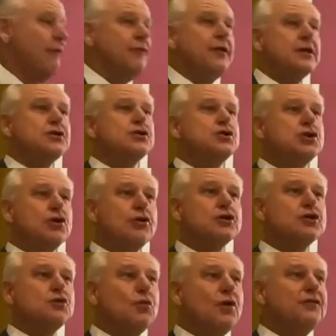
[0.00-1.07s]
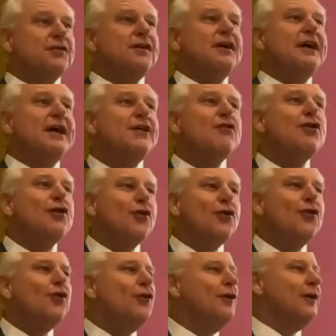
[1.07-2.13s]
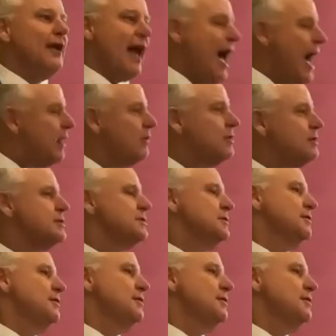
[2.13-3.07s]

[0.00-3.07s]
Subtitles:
This church was an integral catalyst